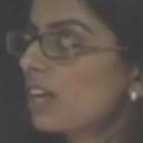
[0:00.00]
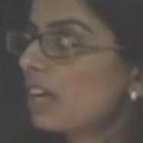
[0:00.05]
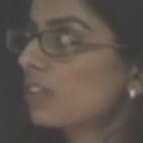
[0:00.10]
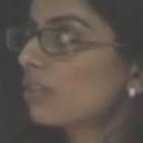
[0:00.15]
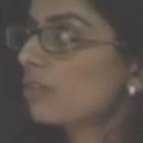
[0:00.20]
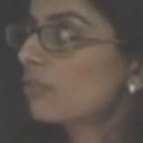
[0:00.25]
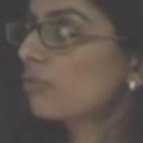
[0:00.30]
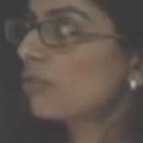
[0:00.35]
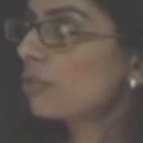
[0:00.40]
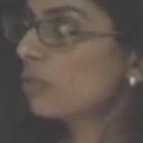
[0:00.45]

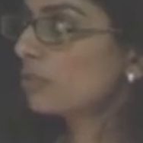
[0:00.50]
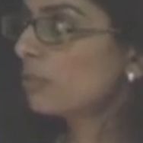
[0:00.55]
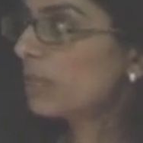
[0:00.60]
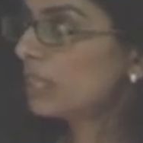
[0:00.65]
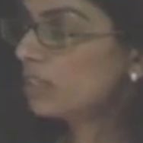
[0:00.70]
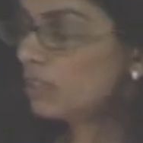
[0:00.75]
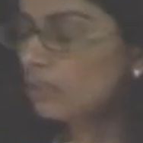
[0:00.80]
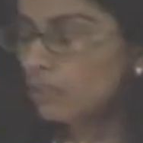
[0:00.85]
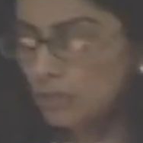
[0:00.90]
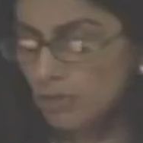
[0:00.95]
kind of
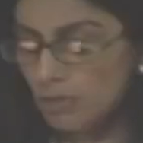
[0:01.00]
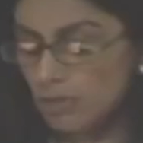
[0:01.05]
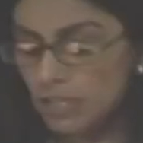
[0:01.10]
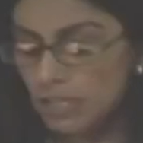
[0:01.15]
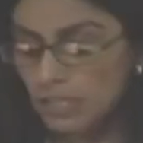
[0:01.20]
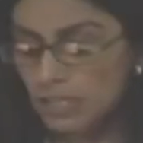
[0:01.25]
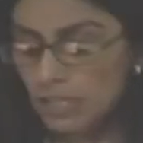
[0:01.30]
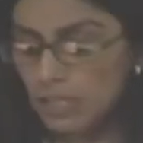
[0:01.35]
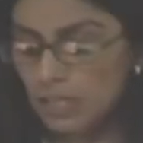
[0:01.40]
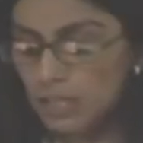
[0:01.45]
format to do
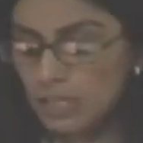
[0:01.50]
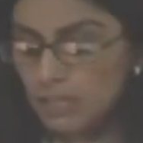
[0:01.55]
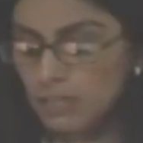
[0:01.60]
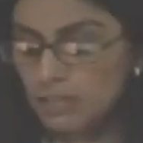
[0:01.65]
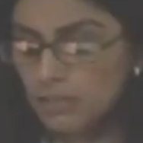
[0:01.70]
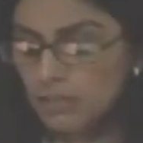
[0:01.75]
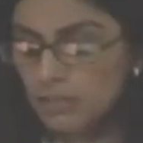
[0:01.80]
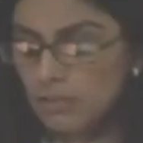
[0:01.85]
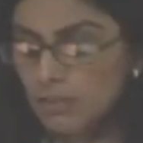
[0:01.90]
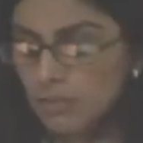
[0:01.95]
it.
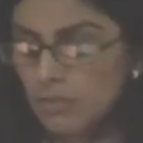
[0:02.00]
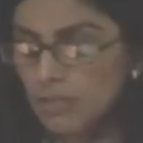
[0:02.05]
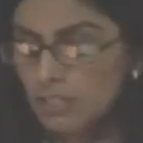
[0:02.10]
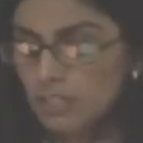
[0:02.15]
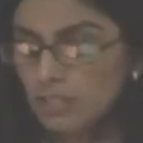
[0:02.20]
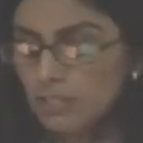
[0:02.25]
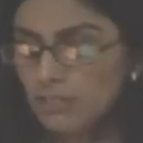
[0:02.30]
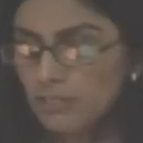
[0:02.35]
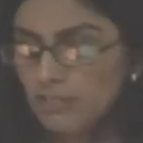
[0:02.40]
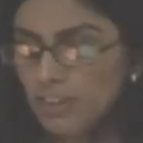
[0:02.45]
So you can
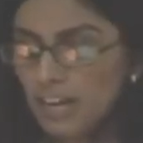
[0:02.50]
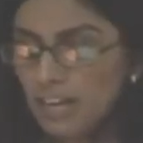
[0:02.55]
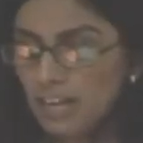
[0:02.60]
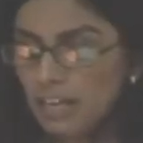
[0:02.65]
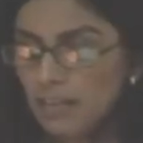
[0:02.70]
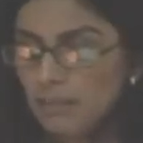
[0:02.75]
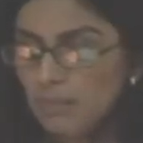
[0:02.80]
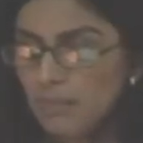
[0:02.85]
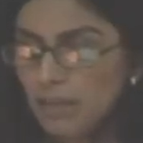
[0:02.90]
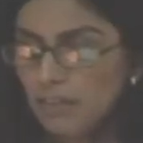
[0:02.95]
just
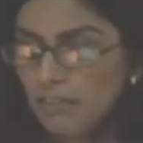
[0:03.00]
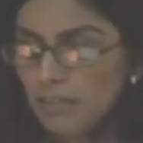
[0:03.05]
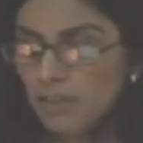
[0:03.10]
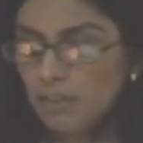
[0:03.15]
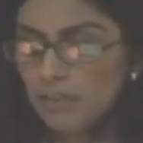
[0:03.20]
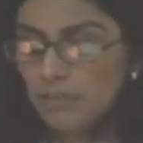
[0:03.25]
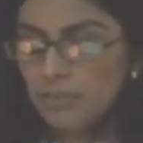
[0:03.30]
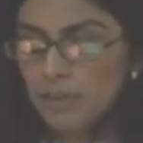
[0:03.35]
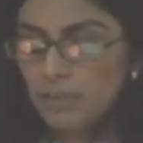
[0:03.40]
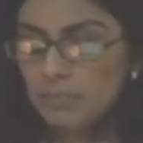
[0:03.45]
file by way
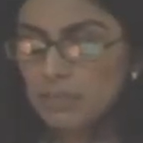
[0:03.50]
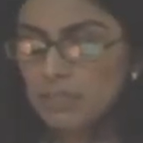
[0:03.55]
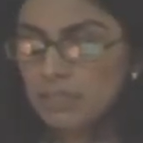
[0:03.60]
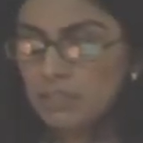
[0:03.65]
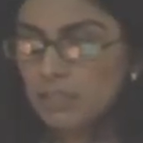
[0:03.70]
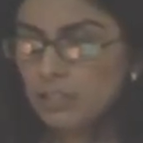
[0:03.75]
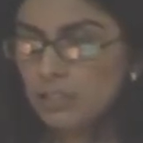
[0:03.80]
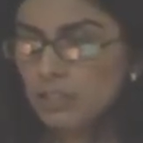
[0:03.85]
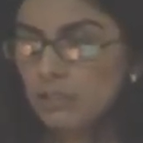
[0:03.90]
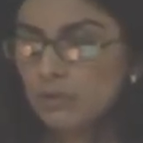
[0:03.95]
of
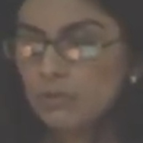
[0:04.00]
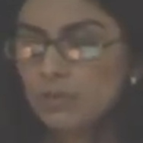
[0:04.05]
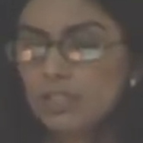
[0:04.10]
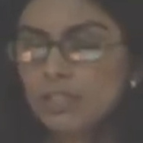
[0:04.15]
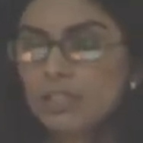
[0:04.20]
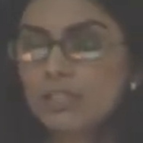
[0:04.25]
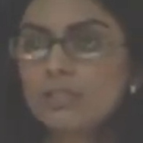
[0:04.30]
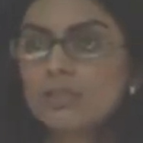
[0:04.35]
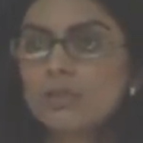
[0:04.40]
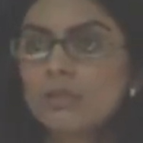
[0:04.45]
opposition to the
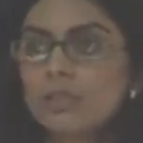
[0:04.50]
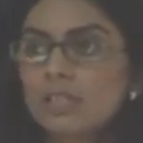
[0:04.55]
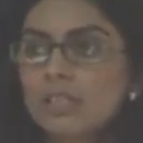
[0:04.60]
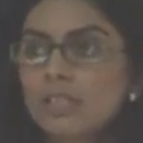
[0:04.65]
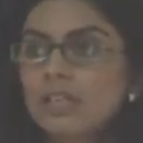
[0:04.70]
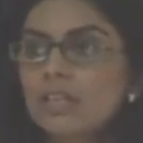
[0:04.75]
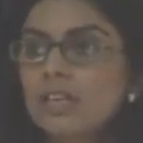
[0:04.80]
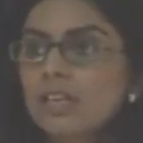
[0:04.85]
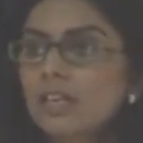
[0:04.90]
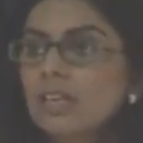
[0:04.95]
controller.
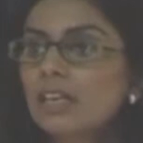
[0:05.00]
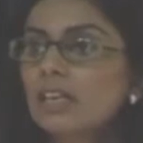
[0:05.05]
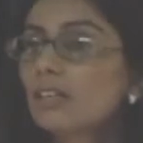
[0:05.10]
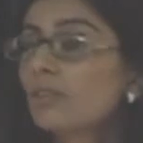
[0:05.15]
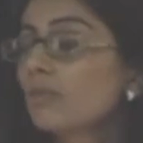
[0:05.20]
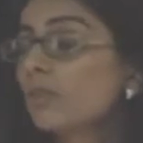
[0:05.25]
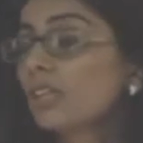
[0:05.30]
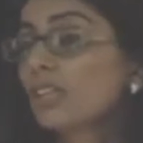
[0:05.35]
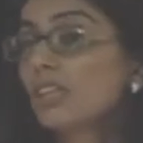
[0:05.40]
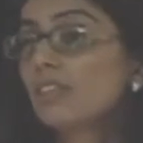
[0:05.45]

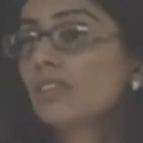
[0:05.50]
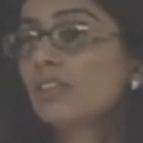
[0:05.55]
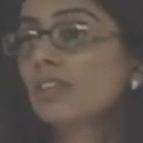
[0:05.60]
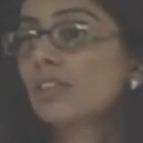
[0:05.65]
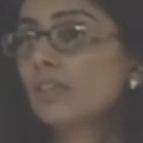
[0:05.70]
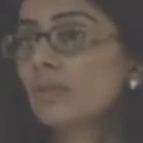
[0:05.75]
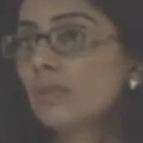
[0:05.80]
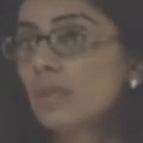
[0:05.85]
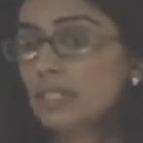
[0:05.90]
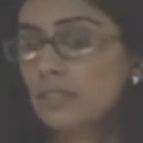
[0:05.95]
You can even
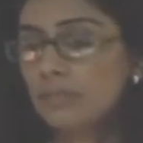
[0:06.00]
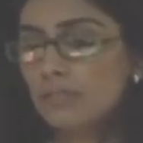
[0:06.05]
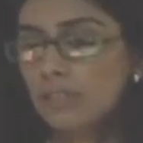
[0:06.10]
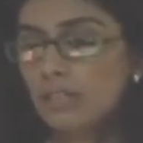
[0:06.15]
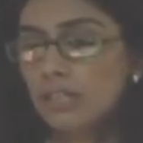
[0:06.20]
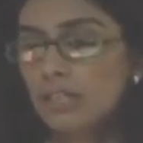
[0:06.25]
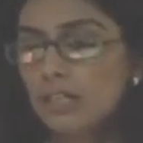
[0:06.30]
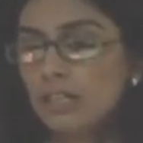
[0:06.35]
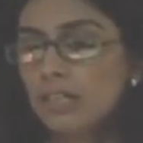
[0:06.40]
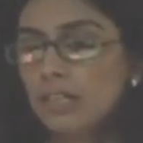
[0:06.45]
request for
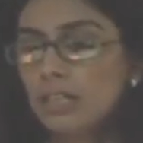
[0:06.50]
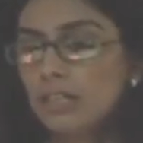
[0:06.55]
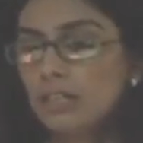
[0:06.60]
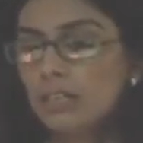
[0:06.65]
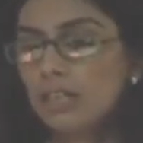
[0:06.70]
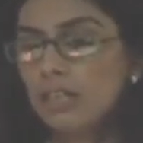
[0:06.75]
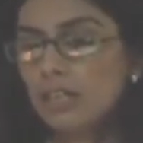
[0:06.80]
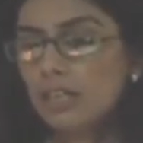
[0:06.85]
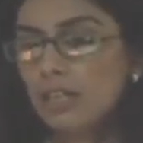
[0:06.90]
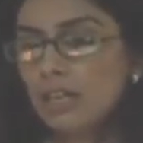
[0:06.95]
a hearing,
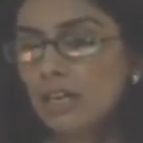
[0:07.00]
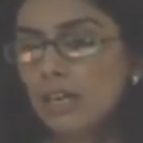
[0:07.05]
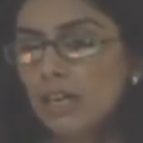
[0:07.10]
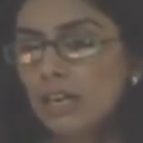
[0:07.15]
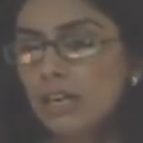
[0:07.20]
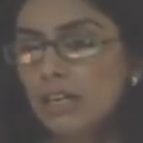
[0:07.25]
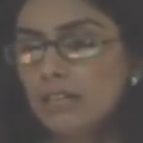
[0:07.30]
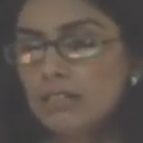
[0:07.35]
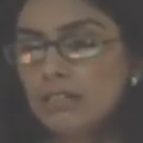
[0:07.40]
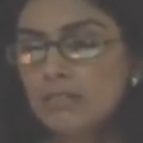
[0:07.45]

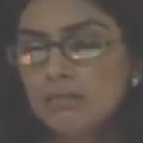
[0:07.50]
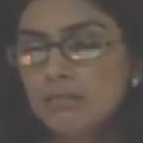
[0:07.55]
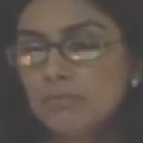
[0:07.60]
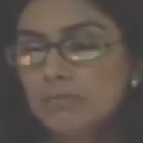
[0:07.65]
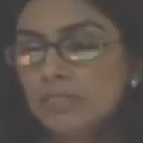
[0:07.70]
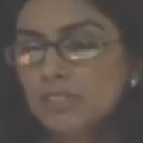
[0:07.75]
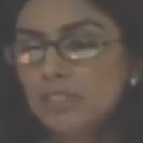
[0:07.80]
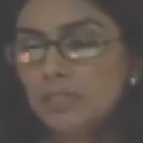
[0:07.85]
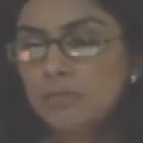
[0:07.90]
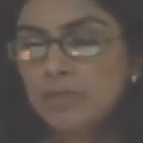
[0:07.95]
and
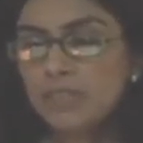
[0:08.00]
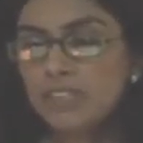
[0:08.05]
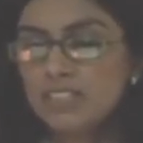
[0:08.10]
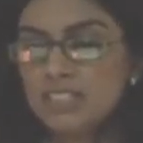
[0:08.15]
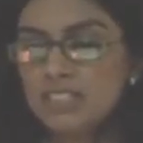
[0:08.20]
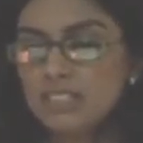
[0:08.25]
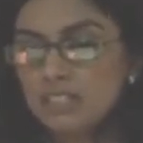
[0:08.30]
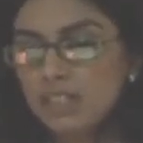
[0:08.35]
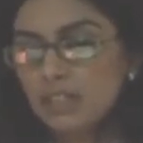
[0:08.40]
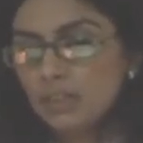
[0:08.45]
third
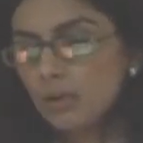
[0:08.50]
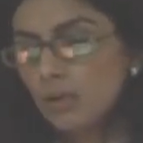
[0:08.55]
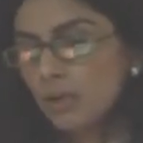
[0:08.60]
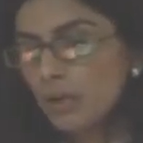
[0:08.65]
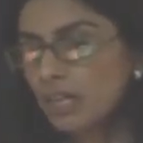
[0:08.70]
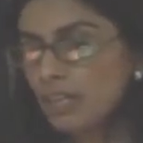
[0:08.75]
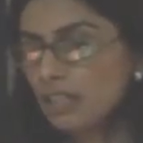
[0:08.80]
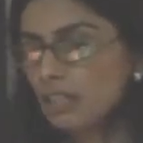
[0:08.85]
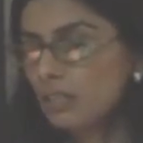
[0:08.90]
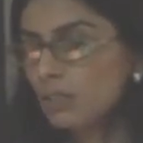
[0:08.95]
parties can go
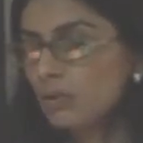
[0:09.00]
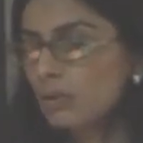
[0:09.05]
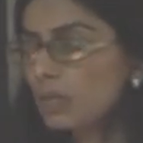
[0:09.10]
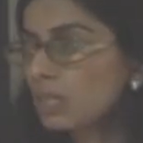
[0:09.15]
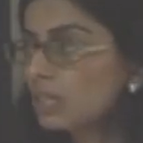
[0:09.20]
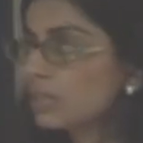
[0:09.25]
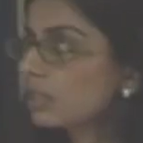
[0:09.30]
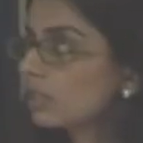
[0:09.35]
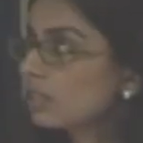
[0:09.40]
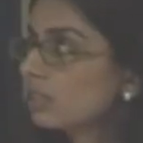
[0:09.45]
ahead and do
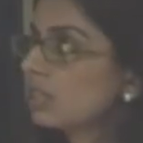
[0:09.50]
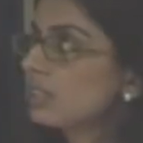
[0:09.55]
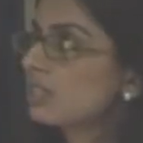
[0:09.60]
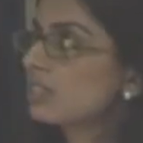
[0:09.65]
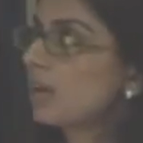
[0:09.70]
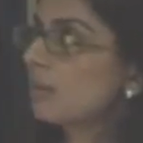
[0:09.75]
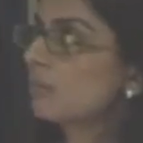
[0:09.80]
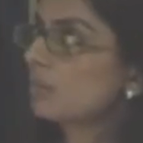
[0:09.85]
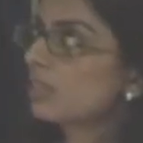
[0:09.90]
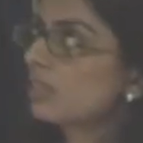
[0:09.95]
it. The
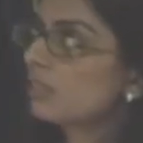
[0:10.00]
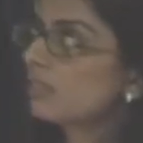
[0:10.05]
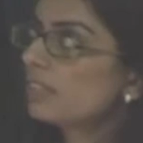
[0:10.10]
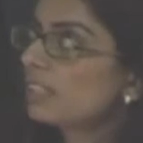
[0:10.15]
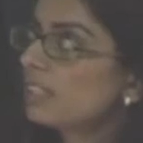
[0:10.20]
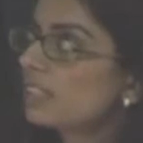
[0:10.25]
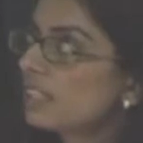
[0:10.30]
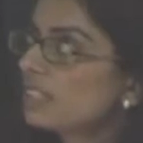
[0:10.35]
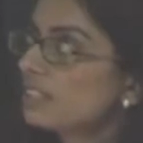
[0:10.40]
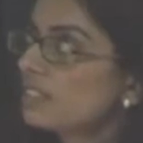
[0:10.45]
examiner
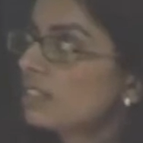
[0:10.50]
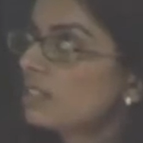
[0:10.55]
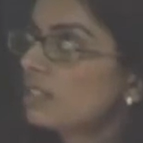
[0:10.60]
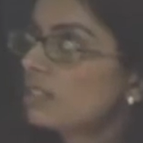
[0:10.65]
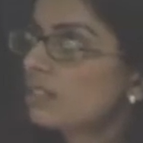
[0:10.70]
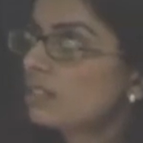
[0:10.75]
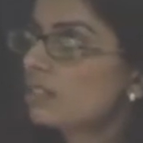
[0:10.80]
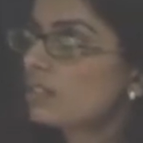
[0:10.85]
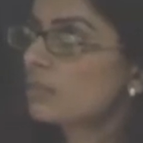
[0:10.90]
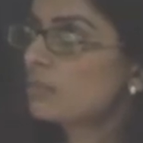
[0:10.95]
will consider
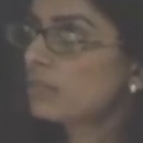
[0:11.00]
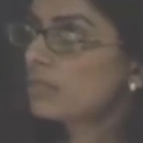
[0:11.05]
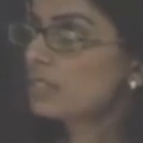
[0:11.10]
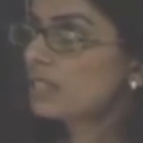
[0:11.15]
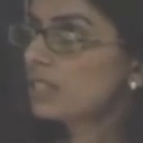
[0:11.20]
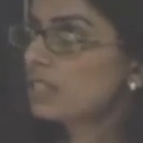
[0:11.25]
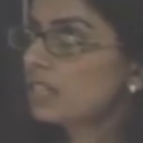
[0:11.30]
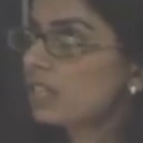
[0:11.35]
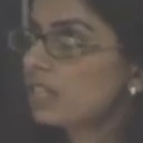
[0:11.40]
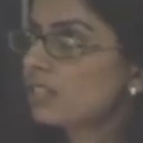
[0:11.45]
the
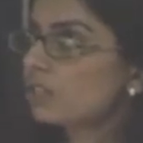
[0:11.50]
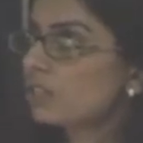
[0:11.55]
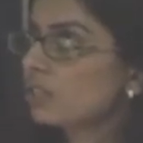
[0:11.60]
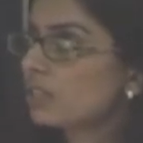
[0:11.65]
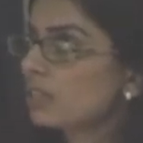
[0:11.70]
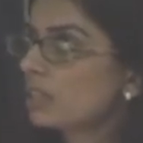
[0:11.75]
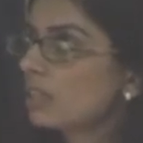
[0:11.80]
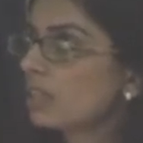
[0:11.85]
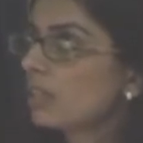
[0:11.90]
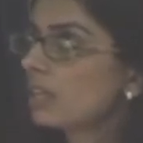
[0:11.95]

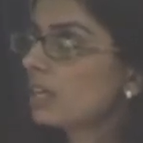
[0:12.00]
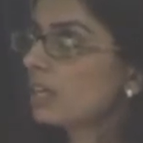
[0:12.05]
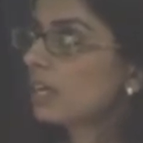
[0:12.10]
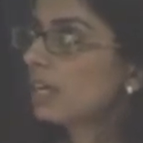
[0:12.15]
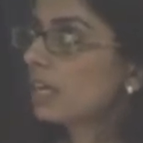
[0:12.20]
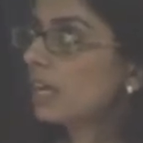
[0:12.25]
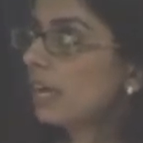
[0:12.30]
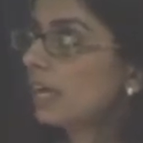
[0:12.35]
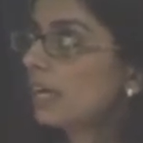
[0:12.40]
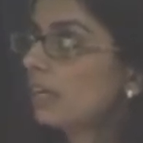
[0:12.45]
representation,
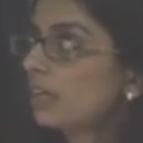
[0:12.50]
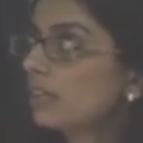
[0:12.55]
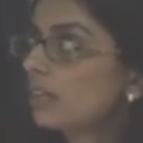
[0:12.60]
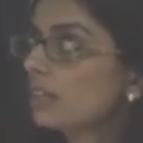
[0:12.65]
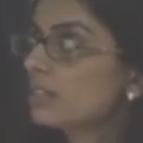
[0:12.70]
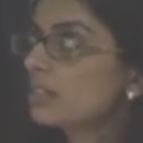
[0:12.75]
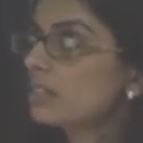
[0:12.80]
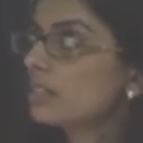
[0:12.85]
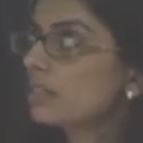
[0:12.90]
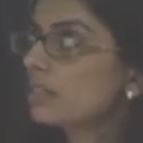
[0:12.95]
and